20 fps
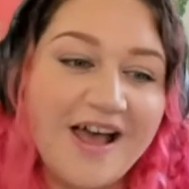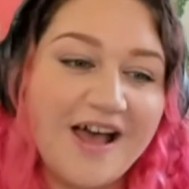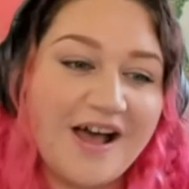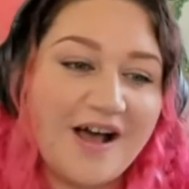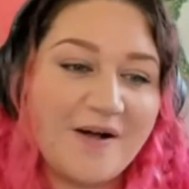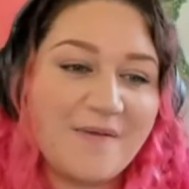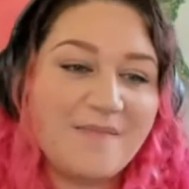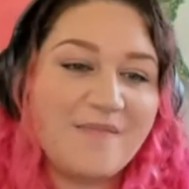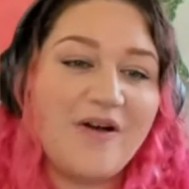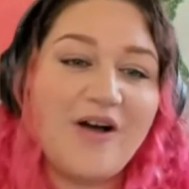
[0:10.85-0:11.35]

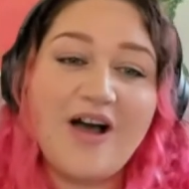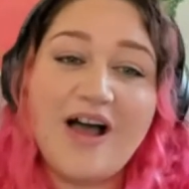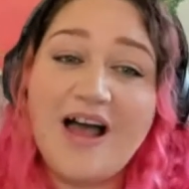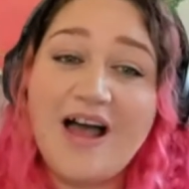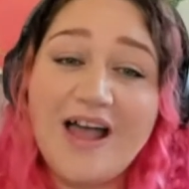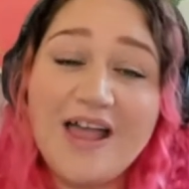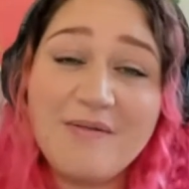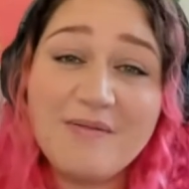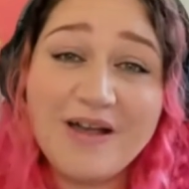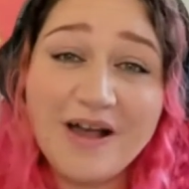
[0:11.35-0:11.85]
Um,
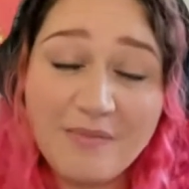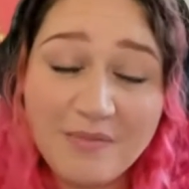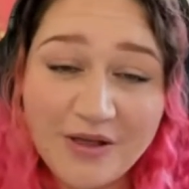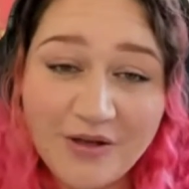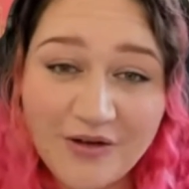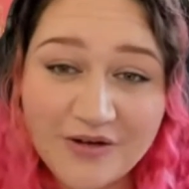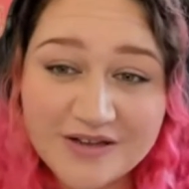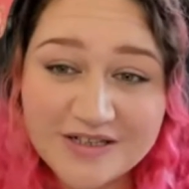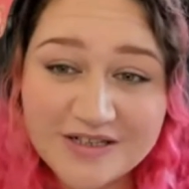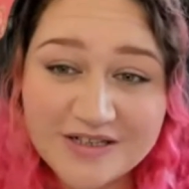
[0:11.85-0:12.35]
I'm coming
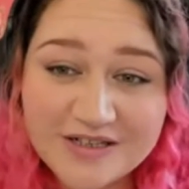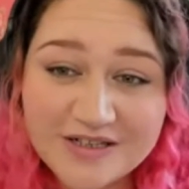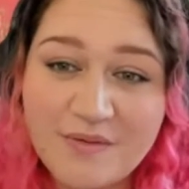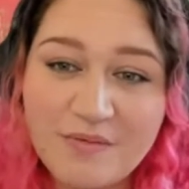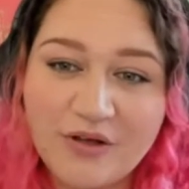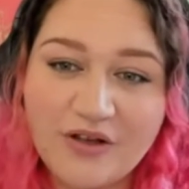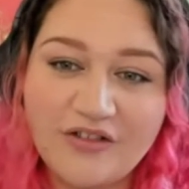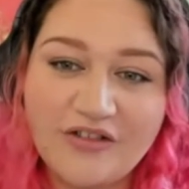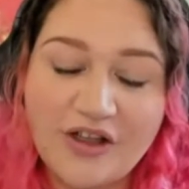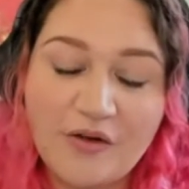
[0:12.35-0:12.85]
on today
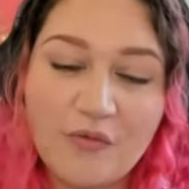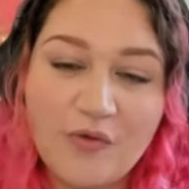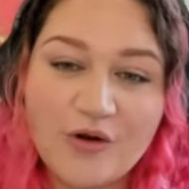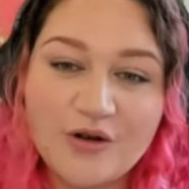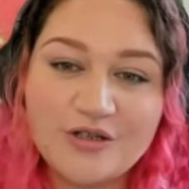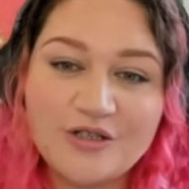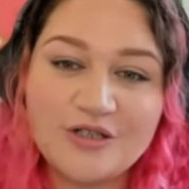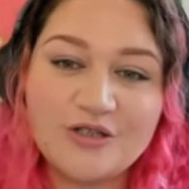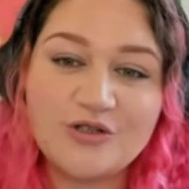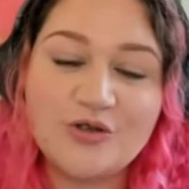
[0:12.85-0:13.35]
because I
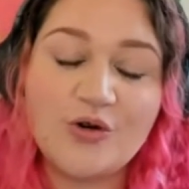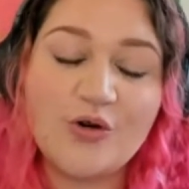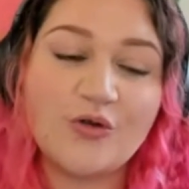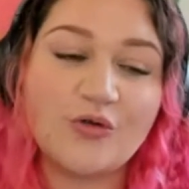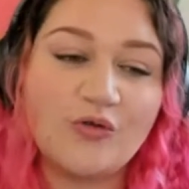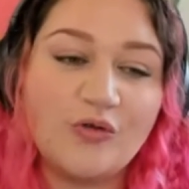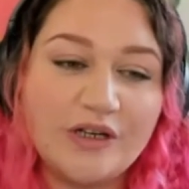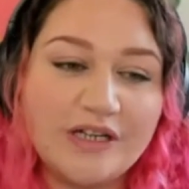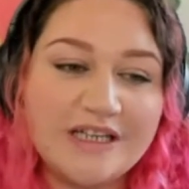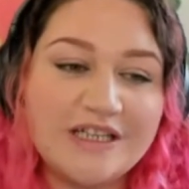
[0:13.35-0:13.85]
want to
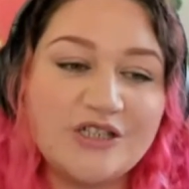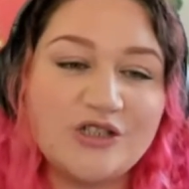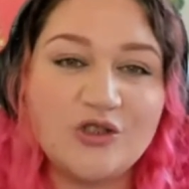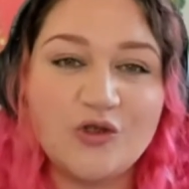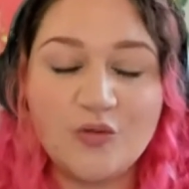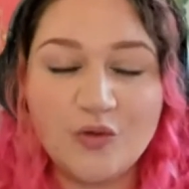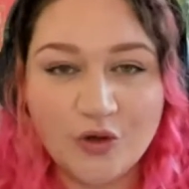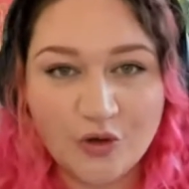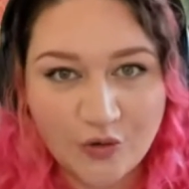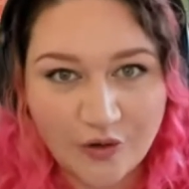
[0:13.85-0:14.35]
talk really
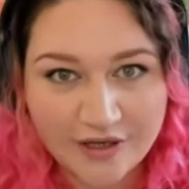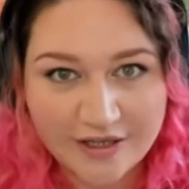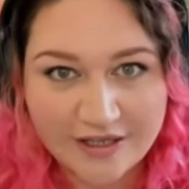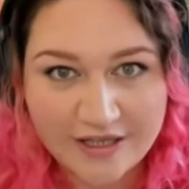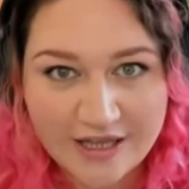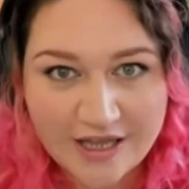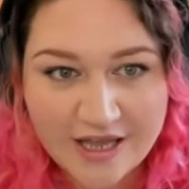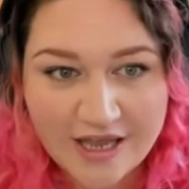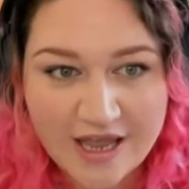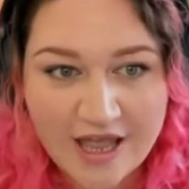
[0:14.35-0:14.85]
super
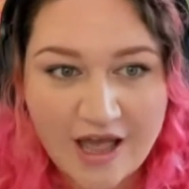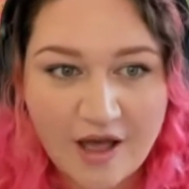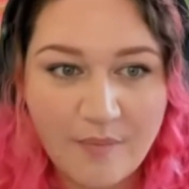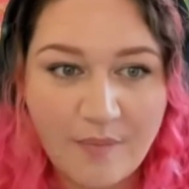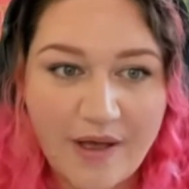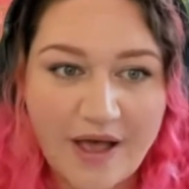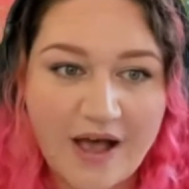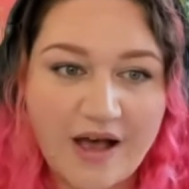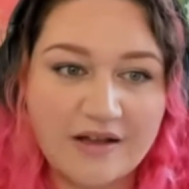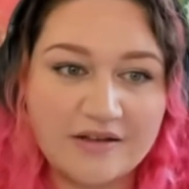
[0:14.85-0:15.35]
quickly
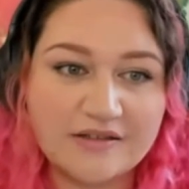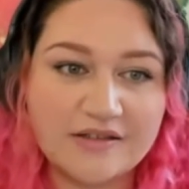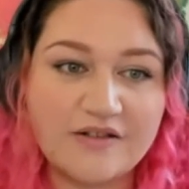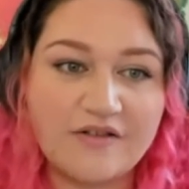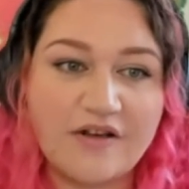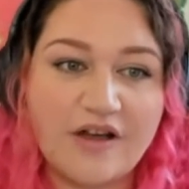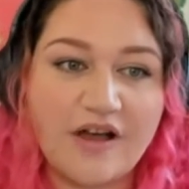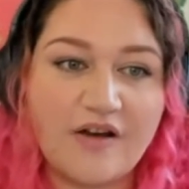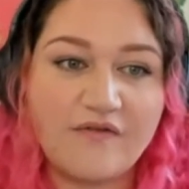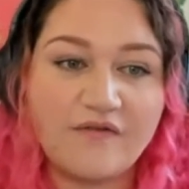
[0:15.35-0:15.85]
about
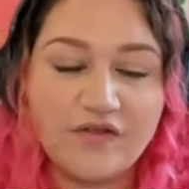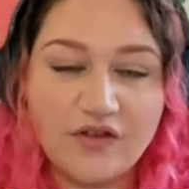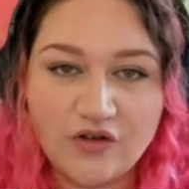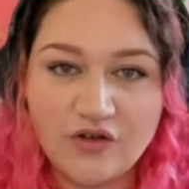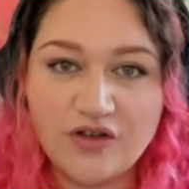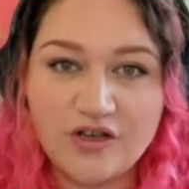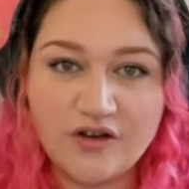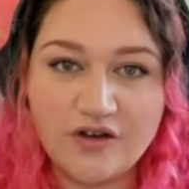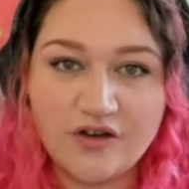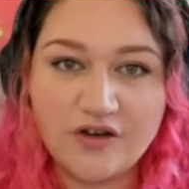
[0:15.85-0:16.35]
a
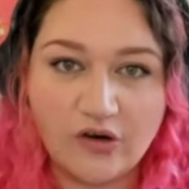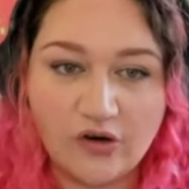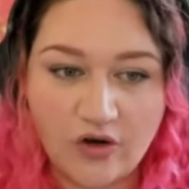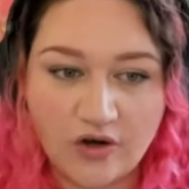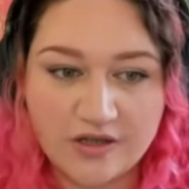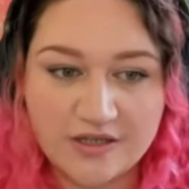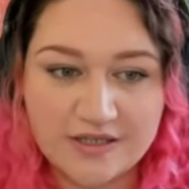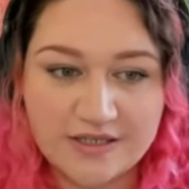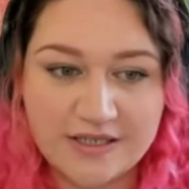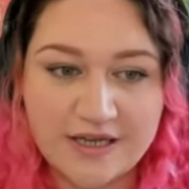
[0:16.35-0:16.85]
few different
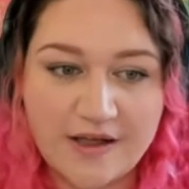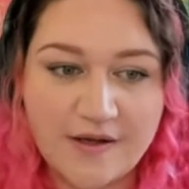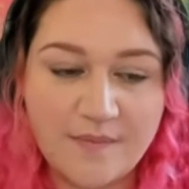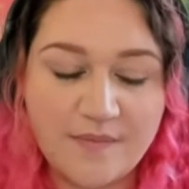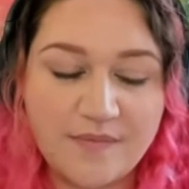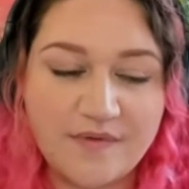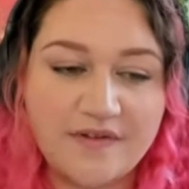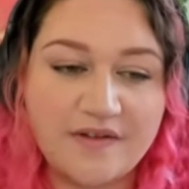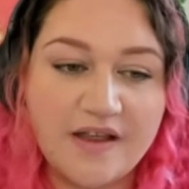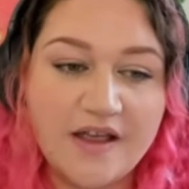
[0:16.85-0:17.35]

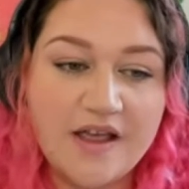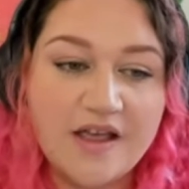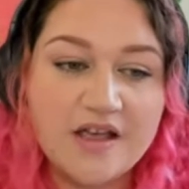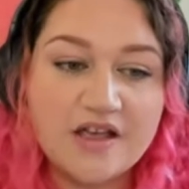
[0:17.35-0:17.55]
concepts.